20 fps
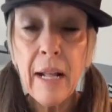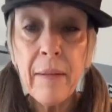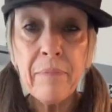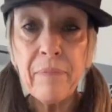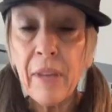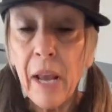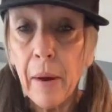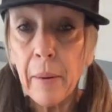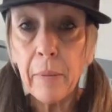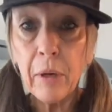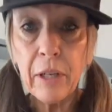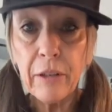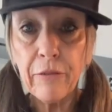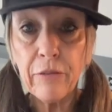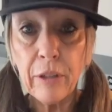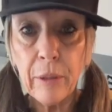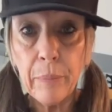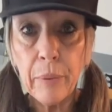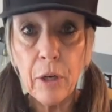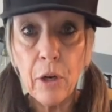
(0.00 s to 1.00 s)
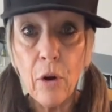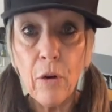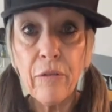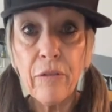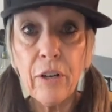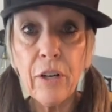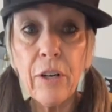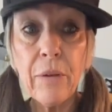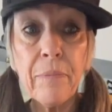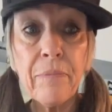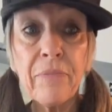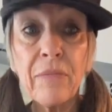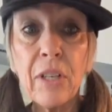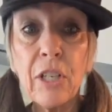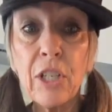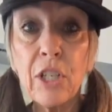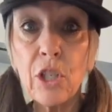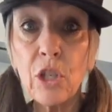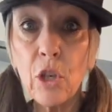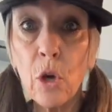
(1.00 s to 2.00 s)
Now I'm going to flip it over,
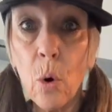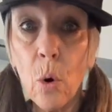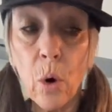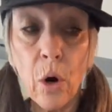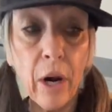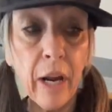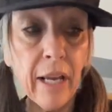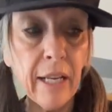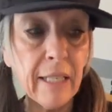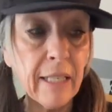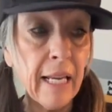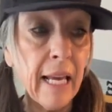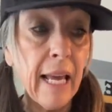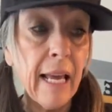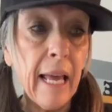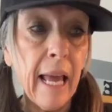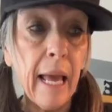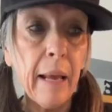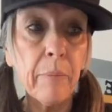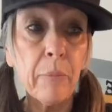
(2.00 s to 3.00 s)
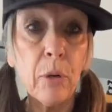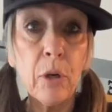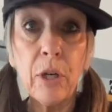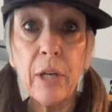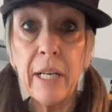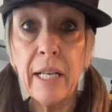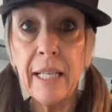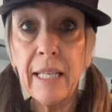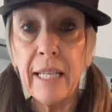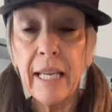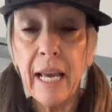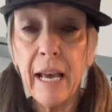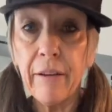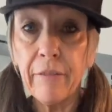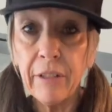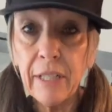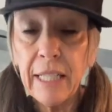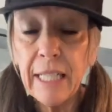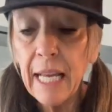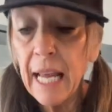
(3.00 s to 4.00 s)
score it, and put it in the
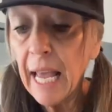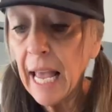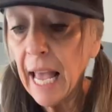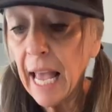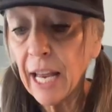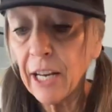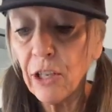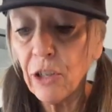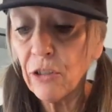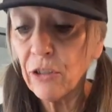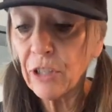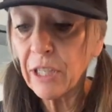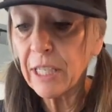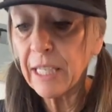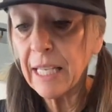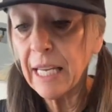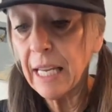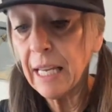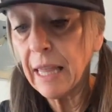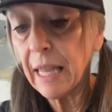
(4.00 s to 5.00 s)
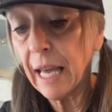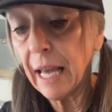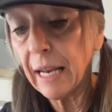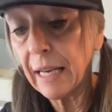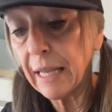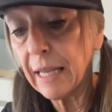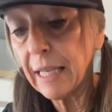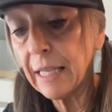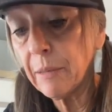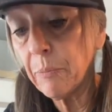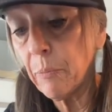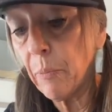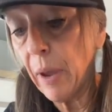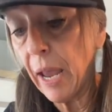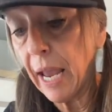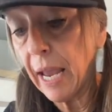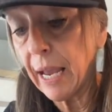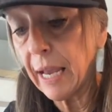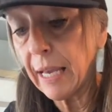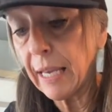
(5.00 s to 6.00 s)
oven, and you'll see that this
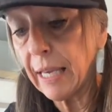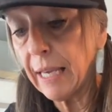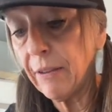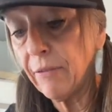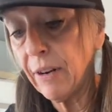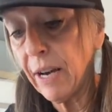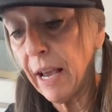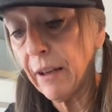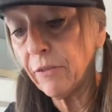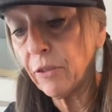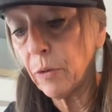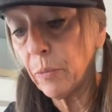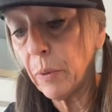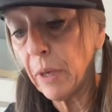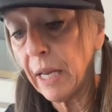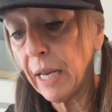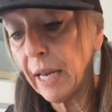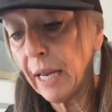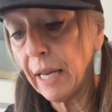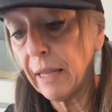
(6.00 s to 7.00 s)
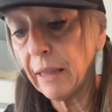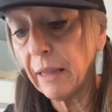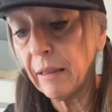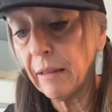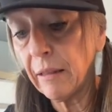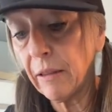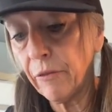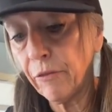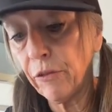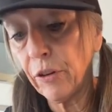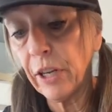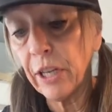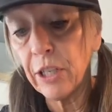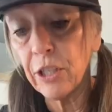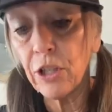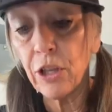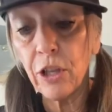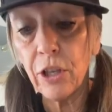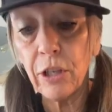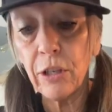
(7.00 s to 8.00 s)
bake, even after being in the
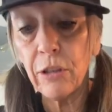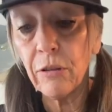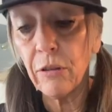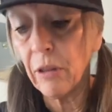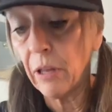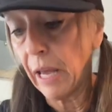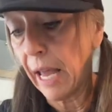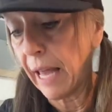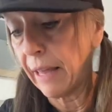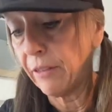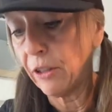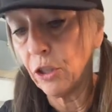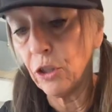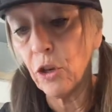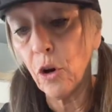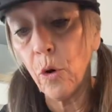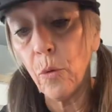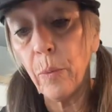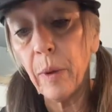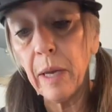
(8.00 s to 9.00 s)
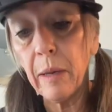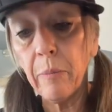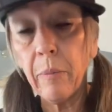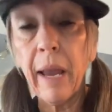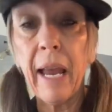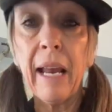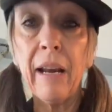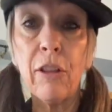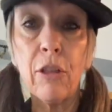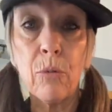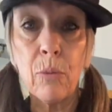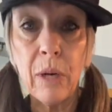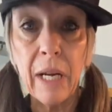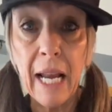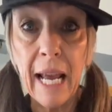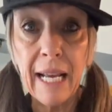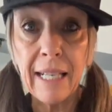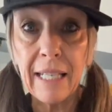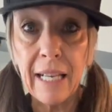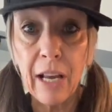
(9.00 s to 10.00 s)
fridge and the dough being made 3
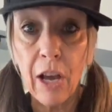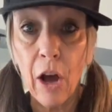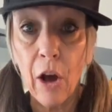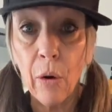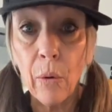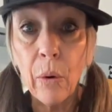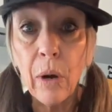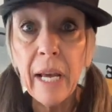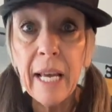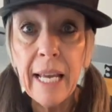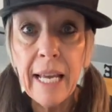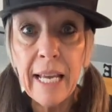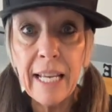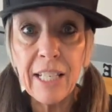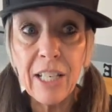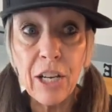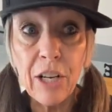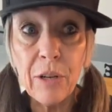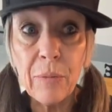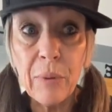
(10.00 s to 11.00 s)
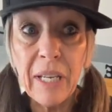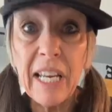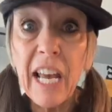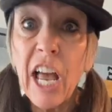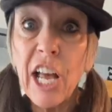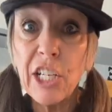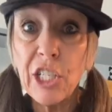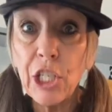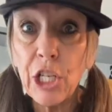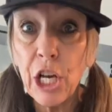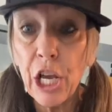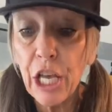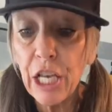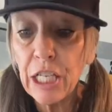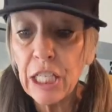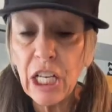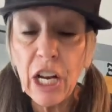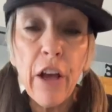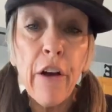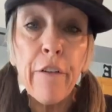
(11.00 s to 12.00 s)
days ago, is going to be
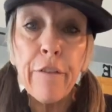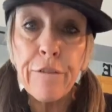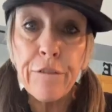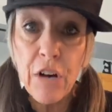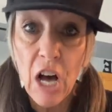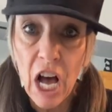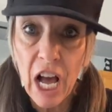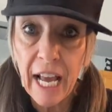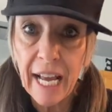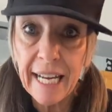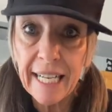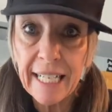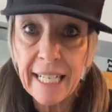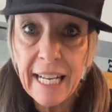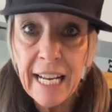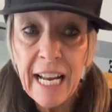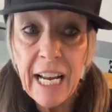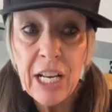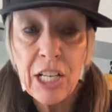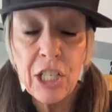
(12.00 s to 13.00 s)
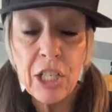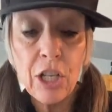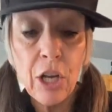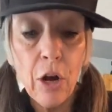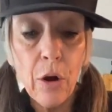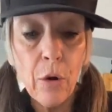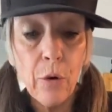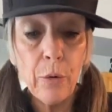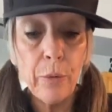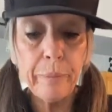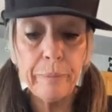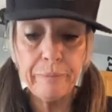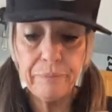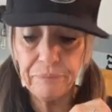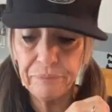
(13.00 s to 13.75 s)
just fine. So